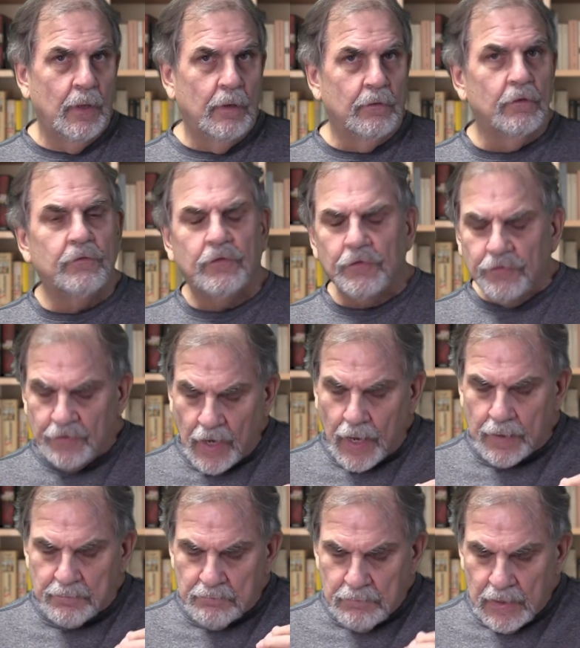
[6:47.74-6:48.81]
This does
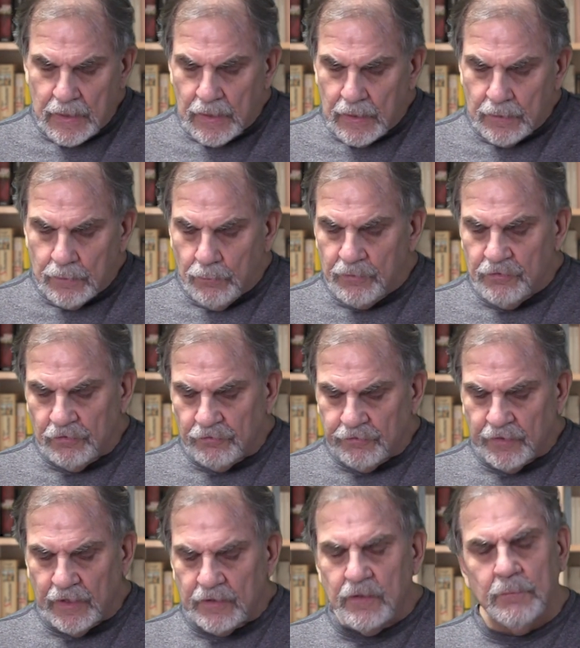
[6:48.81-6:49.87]
not mean that we just
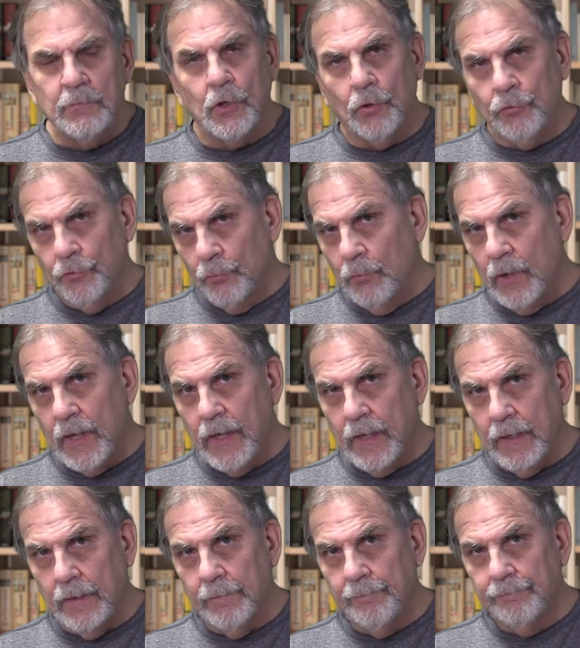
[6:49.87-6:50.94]
let them go their
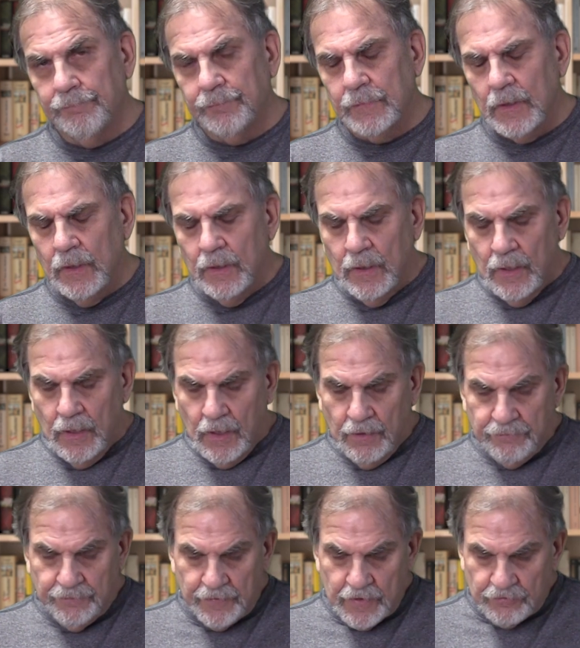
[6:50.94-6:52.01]
way.
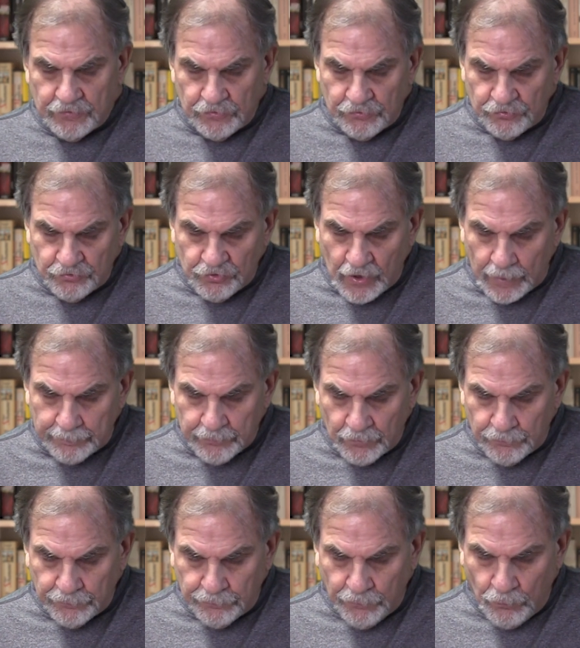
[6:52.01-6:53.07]
Ephesians
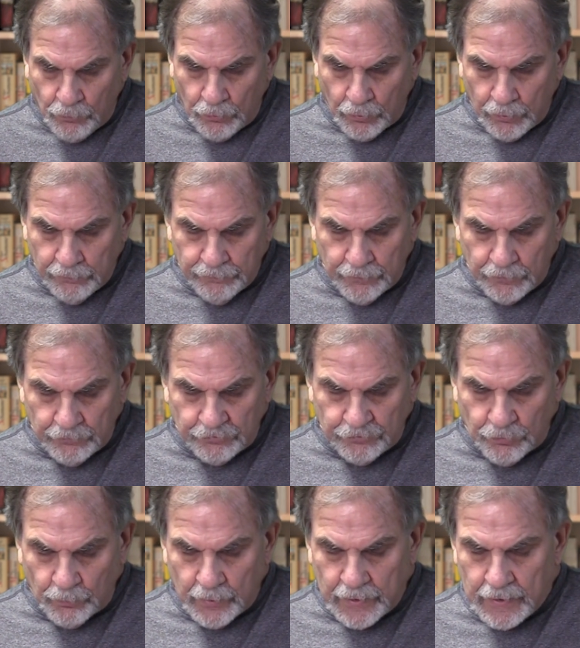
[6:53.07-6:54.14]
chapter 4, verse
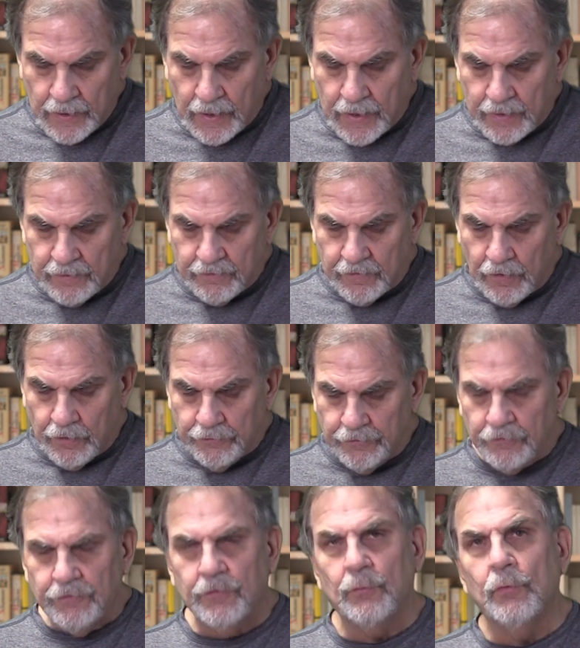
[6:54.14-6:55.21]
29 tells
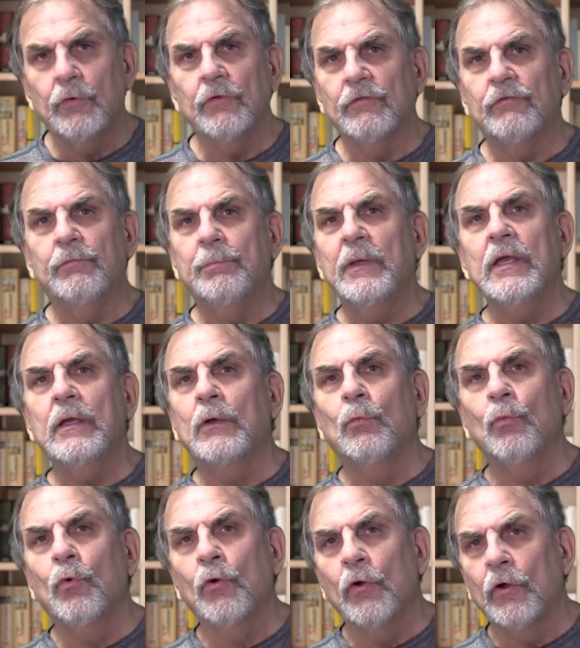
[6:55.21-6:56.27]
us that we're to
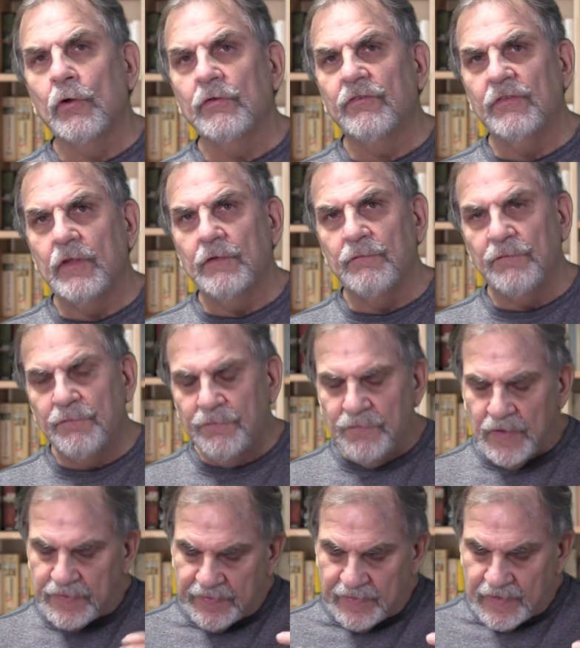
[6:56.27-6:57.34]
speak words that
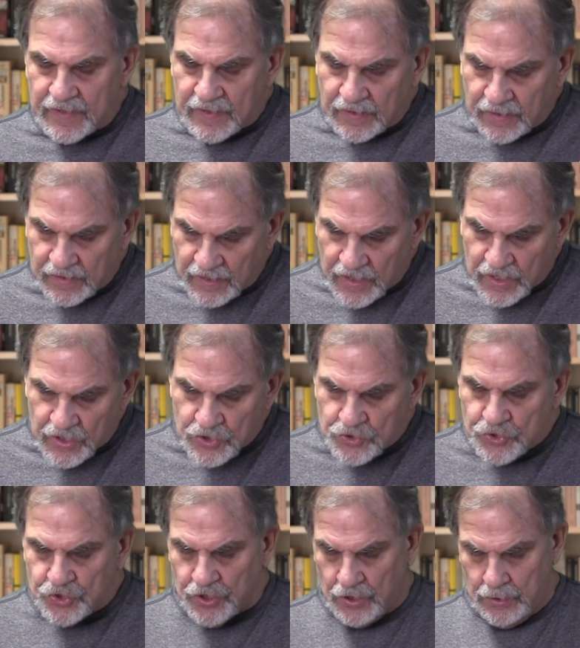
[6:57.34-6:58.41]
fit the
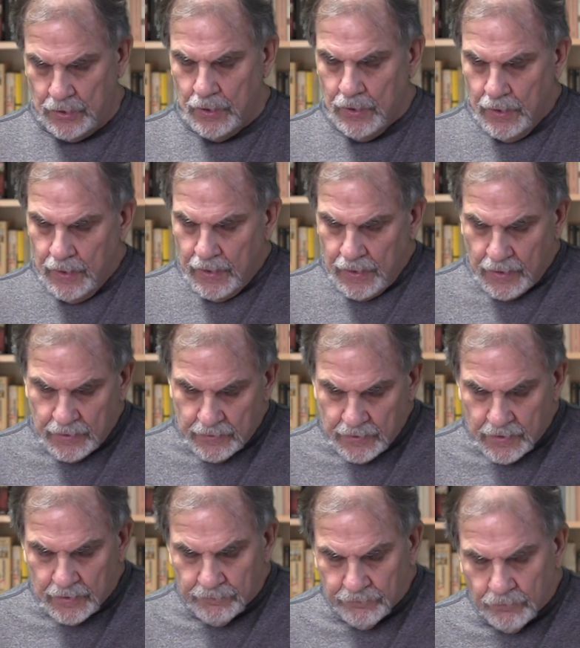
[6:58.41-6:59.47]
occasion and
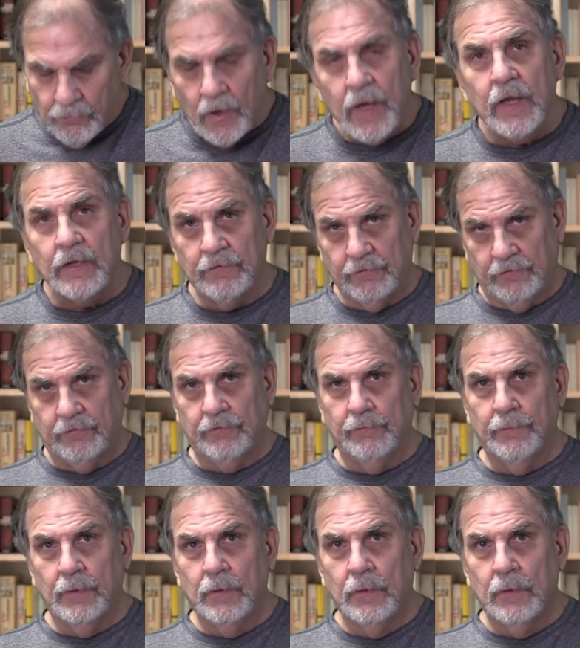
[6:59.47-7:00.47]
give grace.